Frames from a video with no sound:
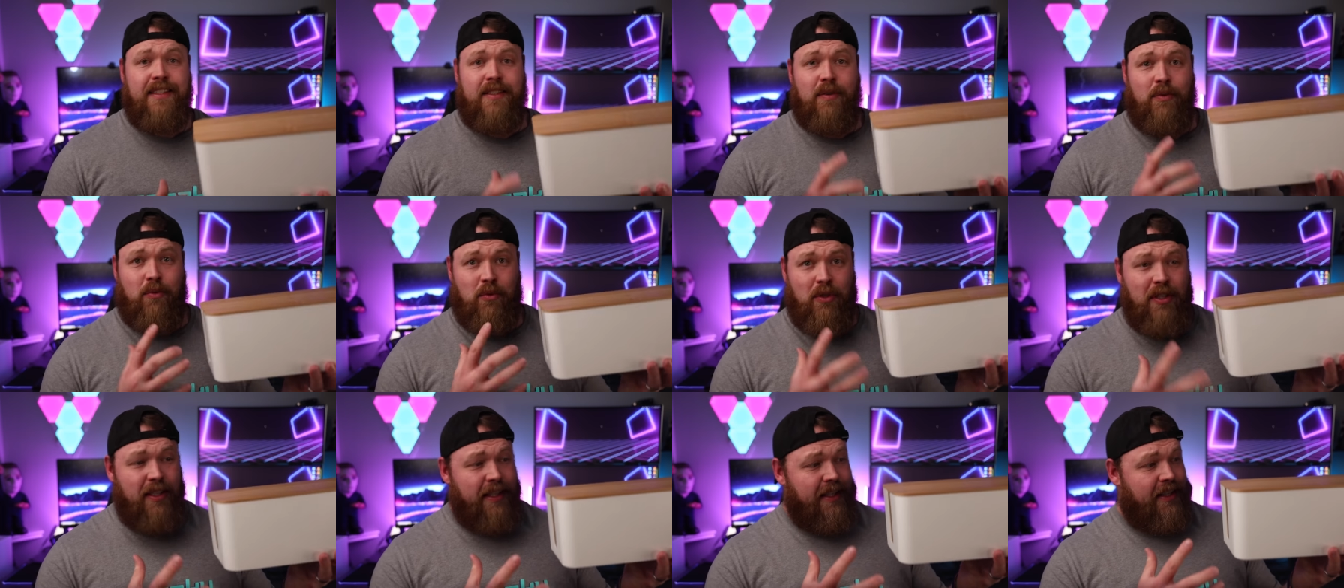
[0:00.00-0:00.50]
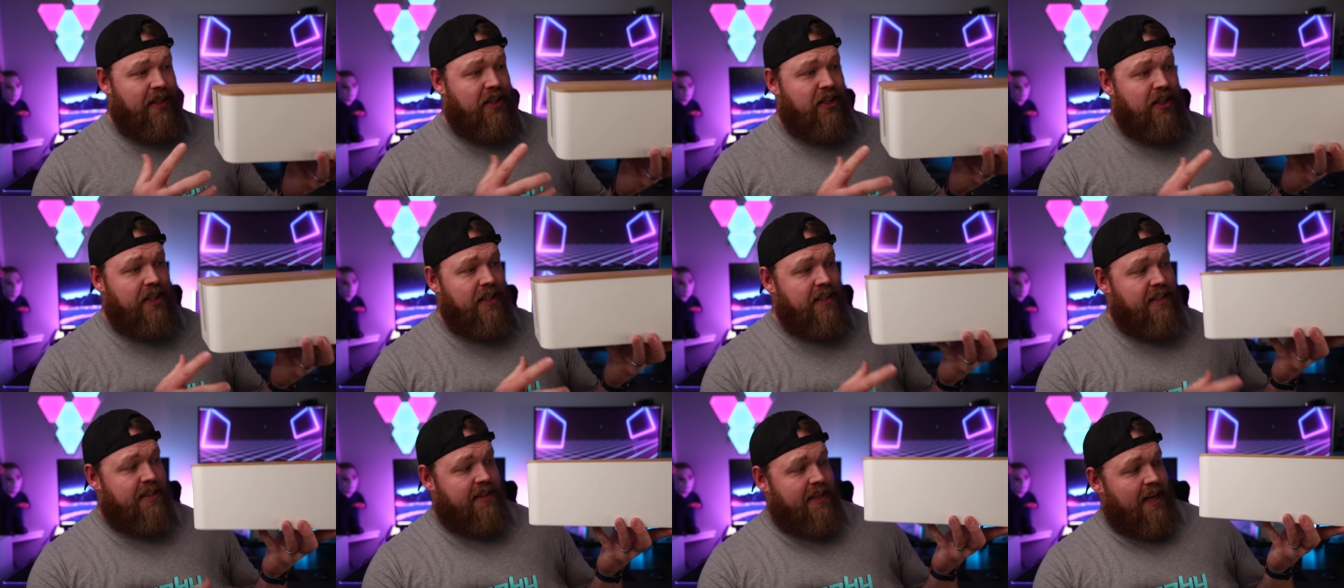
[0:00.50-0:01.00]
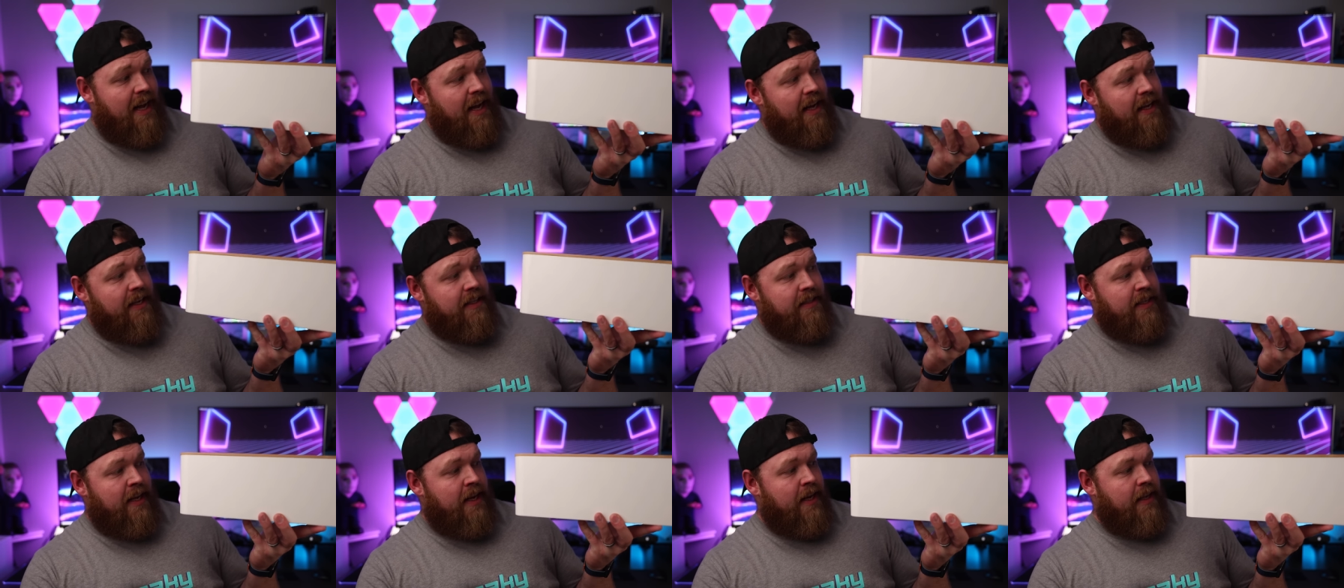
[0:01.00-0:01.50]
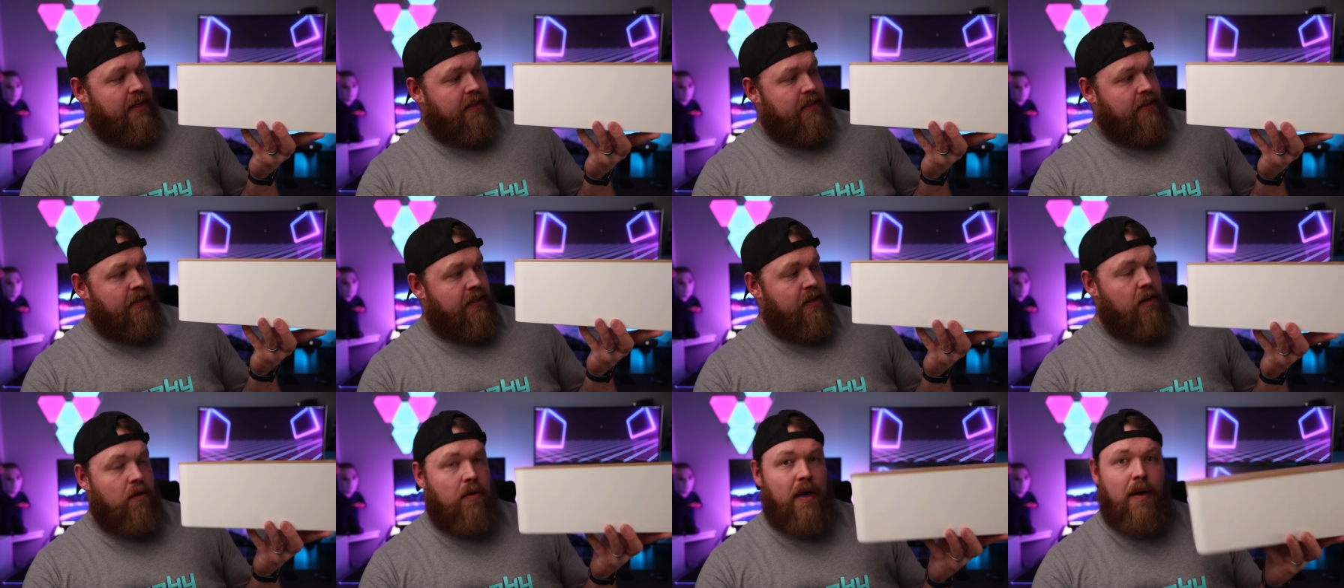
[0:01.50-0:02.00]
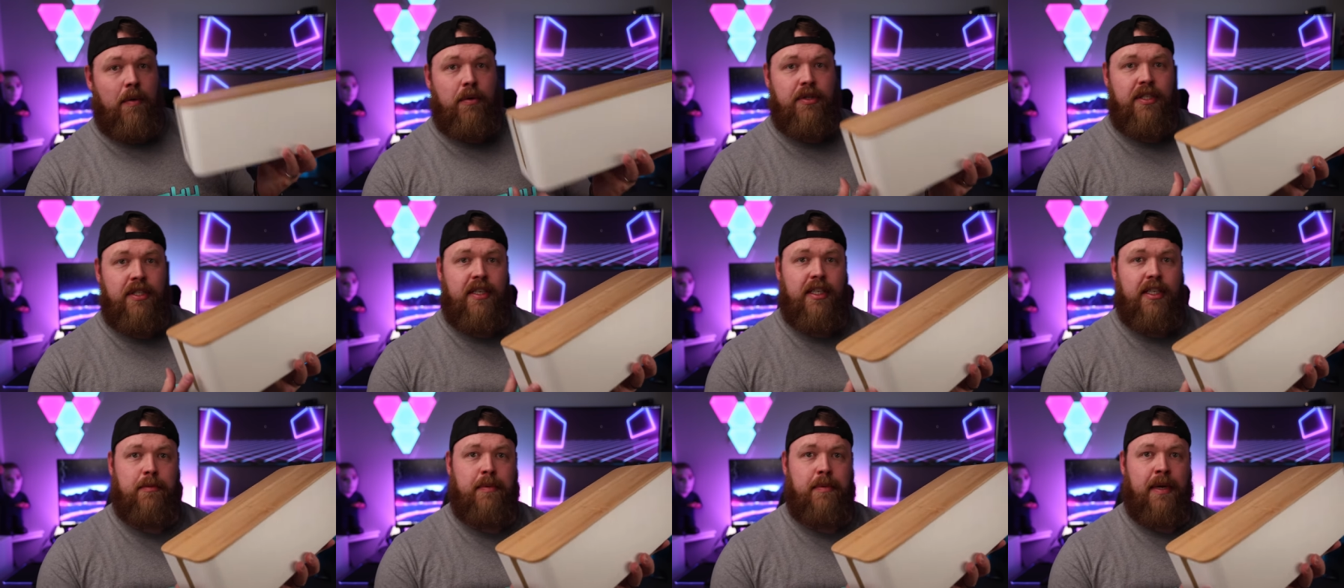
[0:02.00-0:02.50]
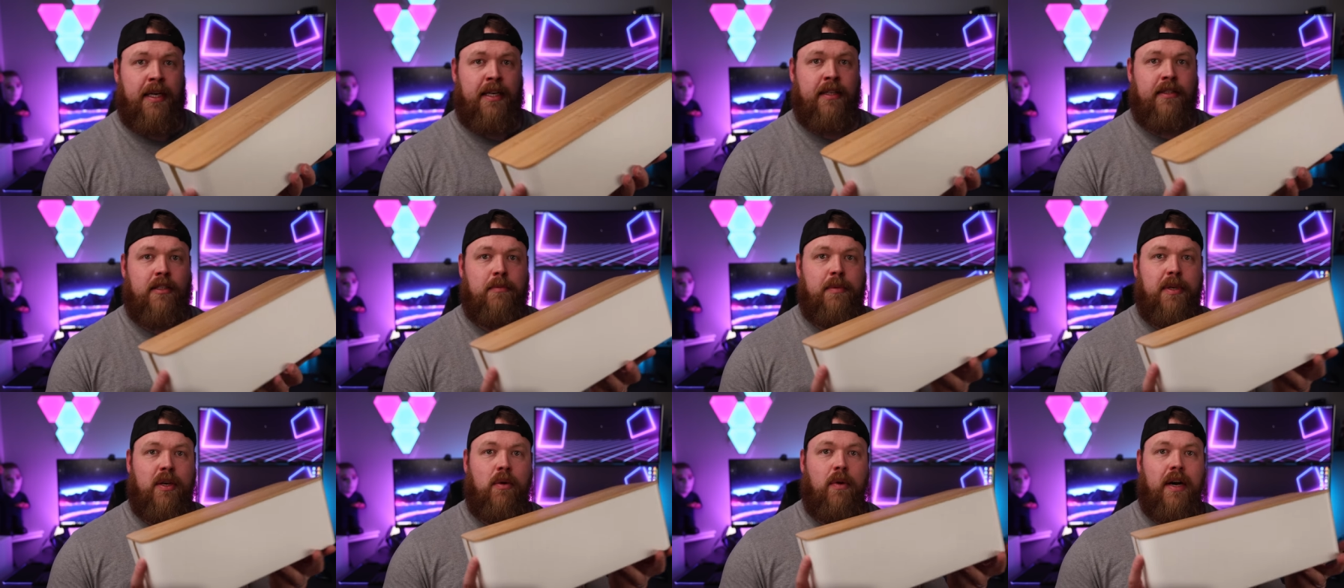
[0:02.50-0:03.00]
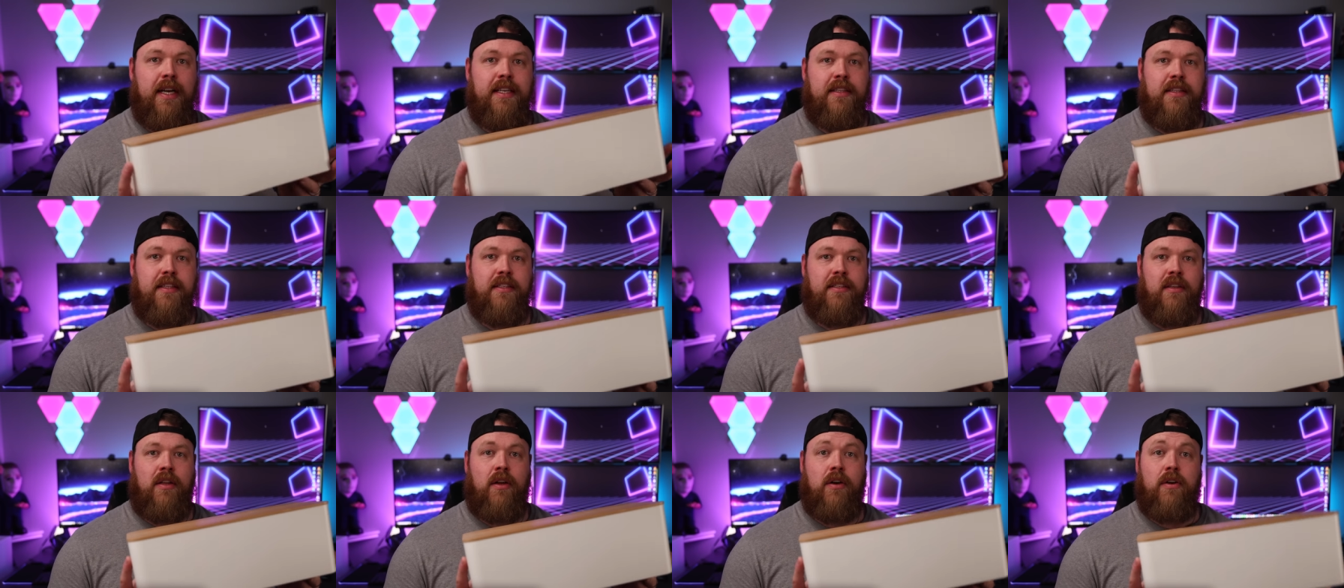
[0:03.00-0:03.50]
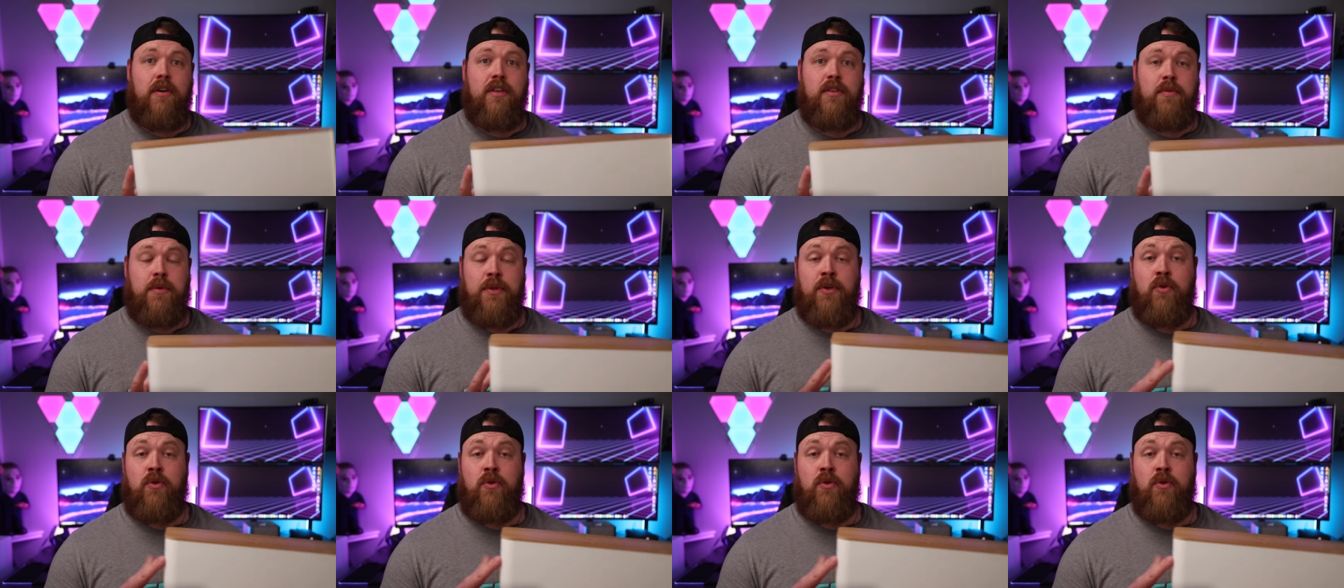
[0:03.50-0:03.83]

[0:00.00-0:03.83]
it's a really good size. I wasn't expecting it to be quite this large.